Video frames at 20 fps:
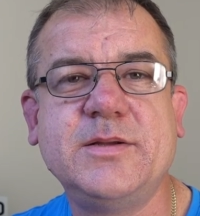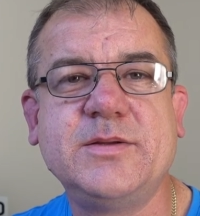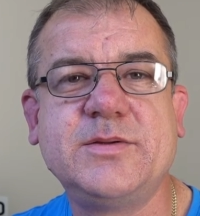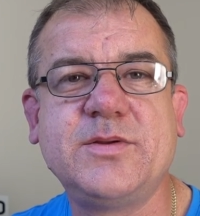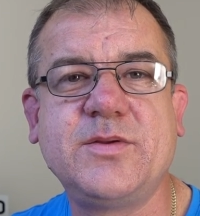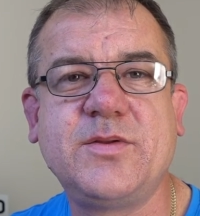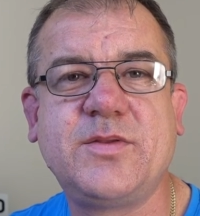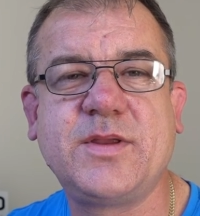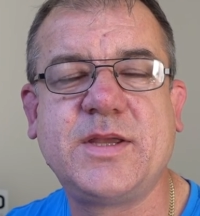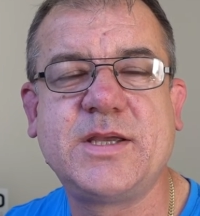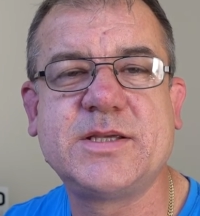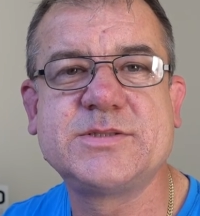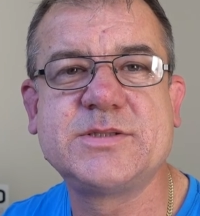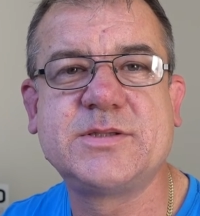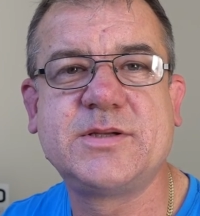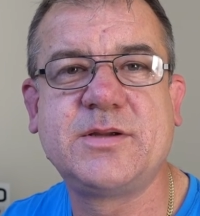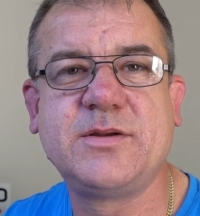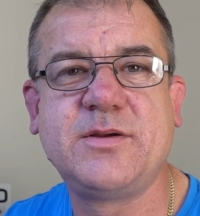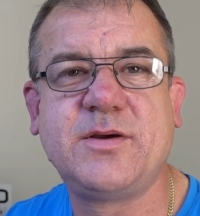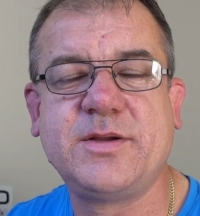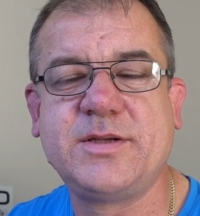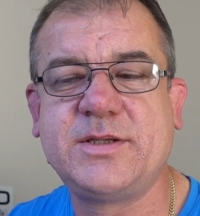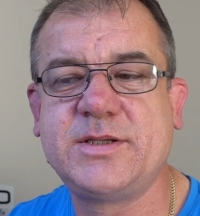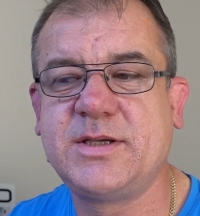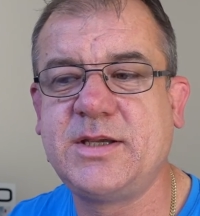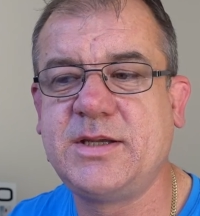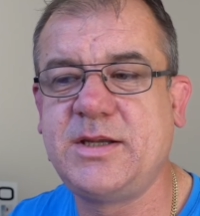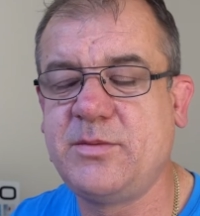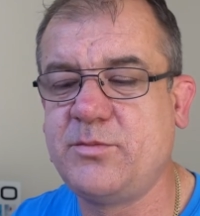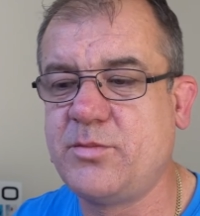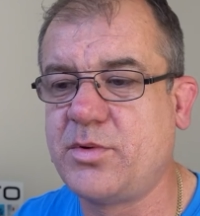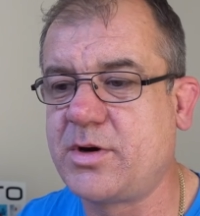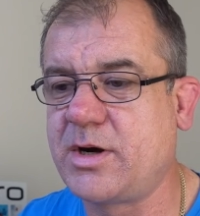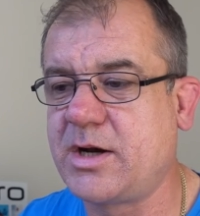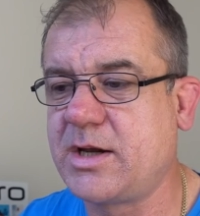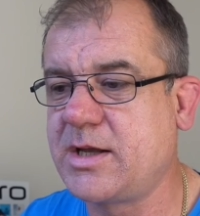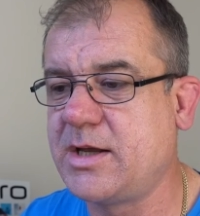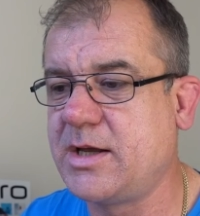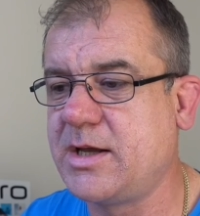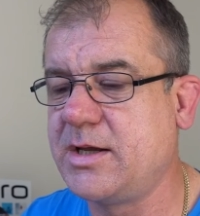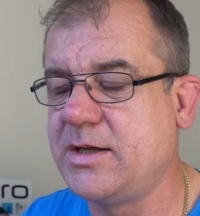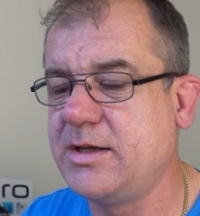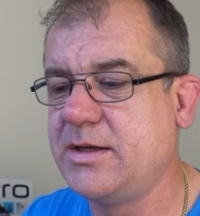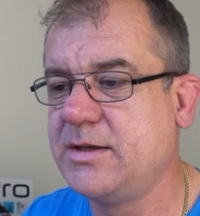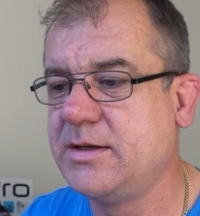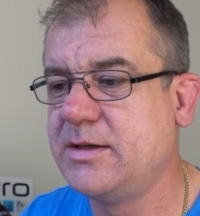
2019 in Boracay.